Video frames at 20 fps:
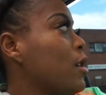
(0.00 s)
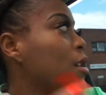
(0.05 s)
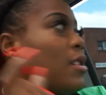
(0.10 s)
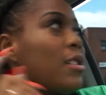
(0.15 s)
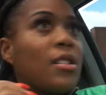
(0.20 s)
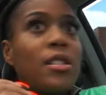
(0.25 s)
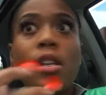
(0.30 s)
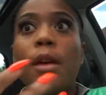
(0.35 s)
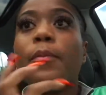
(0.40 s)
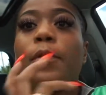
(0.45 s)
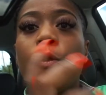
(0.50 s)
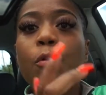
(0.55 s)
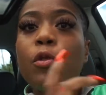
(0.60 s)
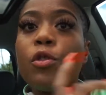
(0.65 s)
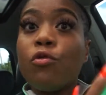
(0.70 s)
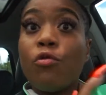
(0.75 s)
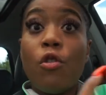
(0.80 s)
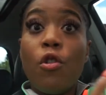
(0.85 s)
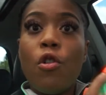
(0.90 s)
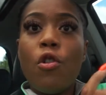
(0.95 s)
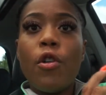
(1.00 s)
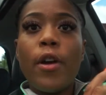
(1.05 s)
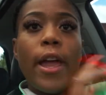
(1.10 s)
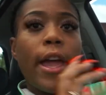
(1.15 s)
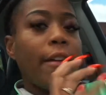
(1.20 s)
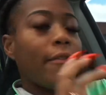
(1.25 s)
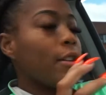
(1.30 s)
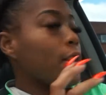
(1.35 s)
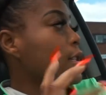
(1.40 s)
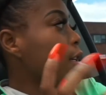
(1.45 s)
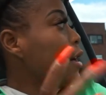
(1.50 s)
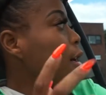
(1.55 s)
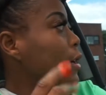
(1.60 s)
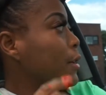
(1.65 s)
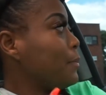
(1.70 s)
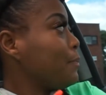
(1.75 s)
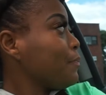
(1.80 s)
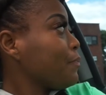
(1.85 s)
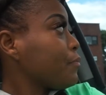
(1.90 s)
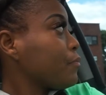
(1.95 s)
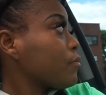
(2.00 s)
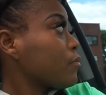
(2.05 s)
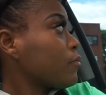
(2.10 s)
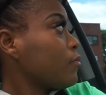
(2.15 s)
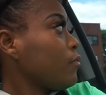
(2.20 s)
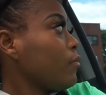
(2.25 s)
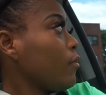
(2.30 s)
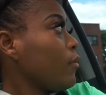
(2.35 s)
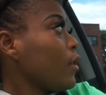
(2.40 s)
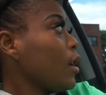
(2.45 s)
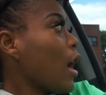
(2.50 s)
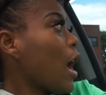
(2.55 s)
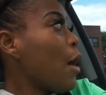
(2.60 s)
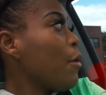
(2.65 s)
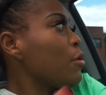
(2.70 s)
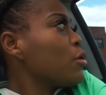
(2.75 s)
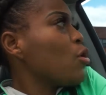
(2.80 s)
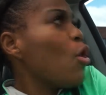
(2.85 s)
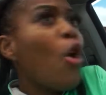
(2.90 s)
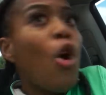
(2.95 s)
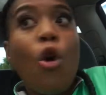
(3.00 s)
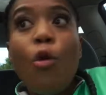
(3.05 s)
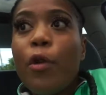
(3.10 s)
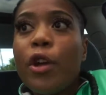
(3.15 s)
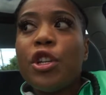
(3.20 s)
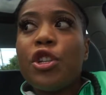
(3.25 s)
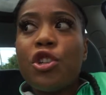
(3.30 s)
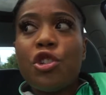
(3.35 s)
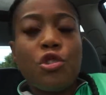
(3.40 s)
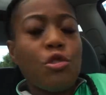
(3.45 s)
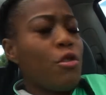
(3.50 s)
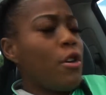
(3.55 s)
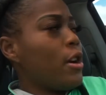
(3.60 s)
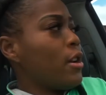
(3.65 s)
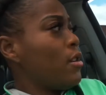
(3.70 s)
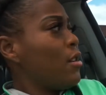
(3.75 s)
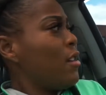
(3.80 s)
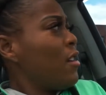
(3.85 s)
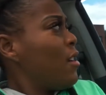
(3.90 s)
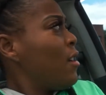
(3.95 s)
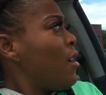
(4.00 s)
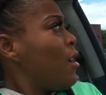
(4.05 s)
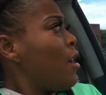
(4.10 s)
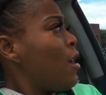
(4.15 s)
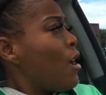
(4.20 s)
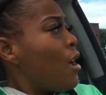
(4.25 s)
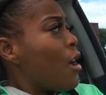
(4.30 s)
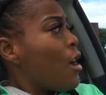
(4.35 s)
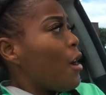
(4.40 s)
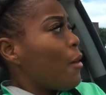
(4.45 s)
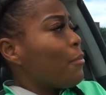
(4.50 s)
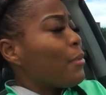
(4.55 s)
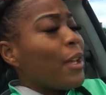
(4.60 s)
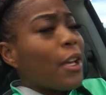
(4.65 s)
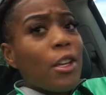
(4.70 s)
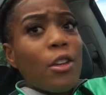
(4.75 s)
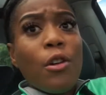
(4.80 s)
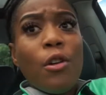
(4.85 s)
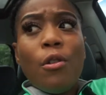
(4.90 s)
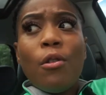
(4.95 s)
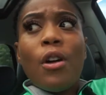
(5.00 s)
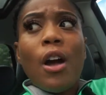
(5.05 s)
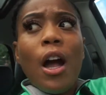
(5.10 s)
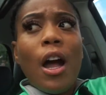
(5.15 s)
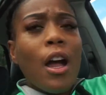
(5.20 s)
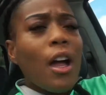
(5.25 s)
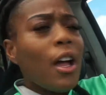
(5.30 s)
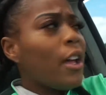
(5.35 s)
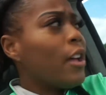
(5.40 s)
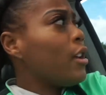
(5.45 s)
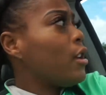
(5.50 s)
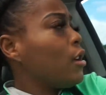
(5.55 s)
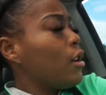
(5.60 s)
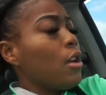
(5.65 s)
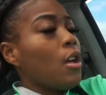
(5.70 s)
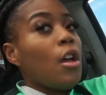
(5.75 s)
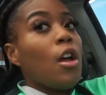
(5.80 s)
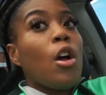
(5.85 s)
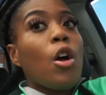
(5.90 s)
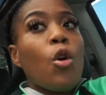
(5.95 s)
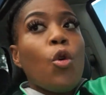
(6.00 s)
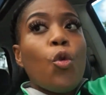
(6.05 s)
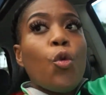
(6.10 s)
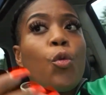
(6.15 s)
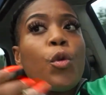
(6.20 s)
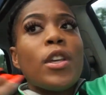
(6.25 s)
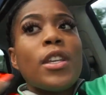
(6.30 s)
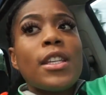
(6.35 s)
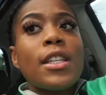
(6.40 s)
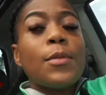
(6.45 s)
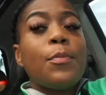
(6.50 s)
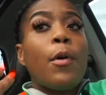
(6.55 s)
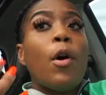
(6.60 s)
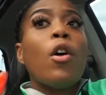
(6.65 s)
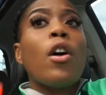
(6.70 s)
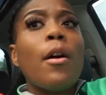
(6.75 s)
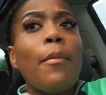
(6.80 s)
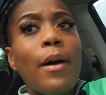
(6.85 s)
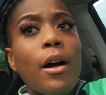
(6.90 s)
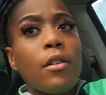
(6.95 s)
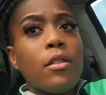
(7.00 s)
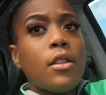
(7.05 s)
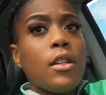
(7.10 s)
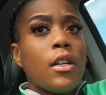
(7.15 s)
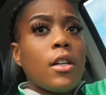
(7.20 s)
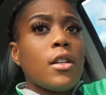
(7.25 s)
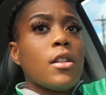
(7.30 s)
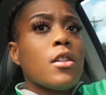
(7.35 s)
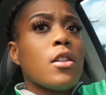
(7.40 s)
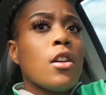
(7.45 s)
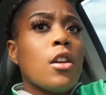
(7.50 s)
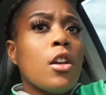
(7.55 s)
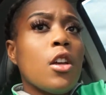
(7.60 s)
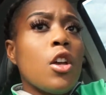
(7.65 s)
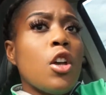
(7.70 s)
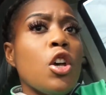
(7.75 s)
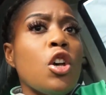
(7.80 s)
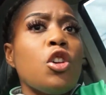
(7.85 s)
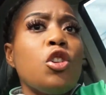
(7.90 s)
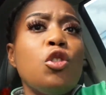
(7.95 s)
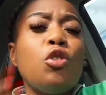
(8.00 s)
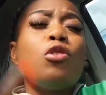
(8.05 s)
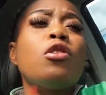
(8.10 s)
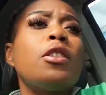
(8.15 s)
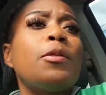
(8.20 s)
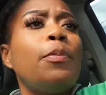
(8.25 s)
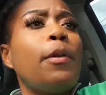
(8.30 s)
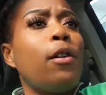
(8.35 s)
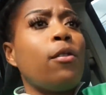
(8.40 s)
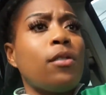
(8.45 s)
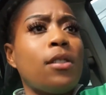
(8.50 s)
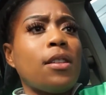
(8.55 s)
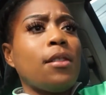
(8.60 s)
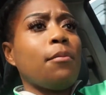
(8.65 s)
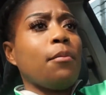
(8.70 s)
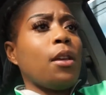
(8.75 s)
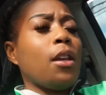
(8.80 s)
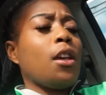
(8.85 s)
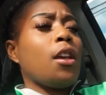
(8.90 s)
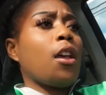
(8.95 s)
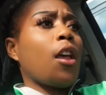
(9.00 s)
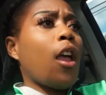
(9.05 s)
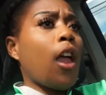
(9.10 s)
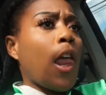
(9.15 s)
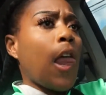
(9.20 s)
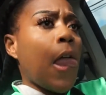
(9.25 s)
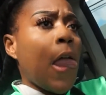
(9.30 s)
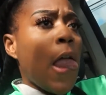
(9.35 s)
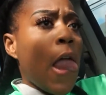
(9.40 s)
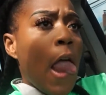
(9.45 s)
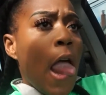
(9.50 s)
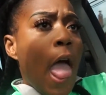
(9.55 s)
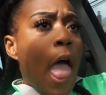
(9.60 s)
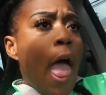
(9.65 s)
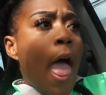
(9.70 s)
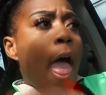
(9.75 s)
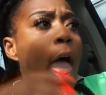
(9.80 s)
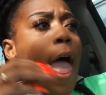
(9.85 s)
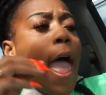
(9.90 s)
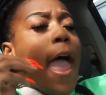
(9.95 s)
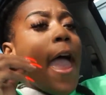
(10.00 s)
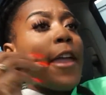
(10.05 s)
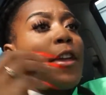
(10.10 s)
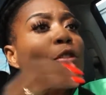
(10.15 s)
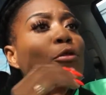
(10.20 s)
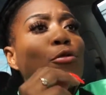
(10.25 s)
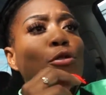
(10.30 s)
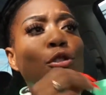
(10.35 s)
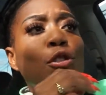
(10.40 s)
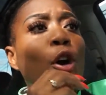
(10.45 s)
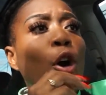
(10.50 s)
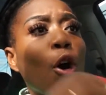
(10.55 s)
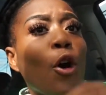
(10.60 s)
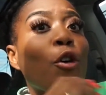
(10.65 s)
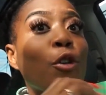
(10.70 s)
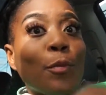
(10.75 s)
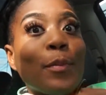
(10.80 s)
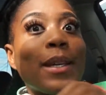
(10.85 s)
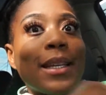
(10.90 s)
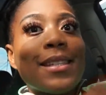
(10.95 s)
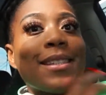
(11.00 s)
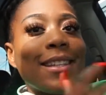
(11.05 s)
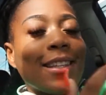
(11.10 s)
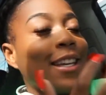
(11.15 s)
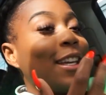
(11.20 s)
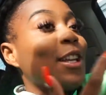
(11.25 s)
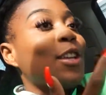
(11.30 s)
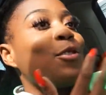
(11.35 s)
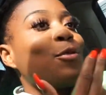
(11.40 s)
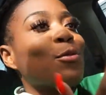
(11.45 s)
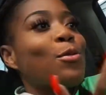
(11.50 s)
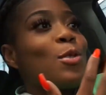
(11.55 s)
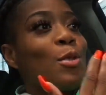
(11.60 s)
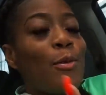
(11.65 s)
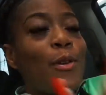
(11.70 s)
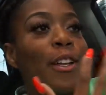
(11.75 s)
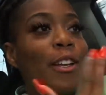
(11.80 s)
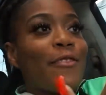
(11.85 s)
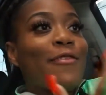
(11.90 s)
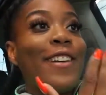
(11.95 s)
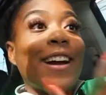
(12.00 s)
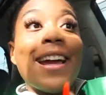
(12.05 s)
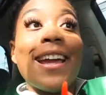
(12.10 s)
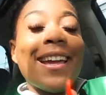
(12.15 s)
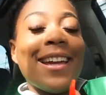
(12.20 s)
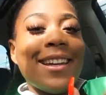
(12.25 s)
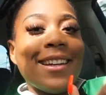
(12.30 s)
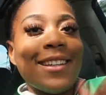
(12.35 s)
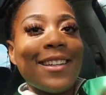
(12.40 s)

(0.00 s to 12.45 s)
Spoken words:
Something was wrong every time. I was always short. I'm like, yo, God, we spoke about this. You spoke to me, and you told me, Selena, you're doing it right.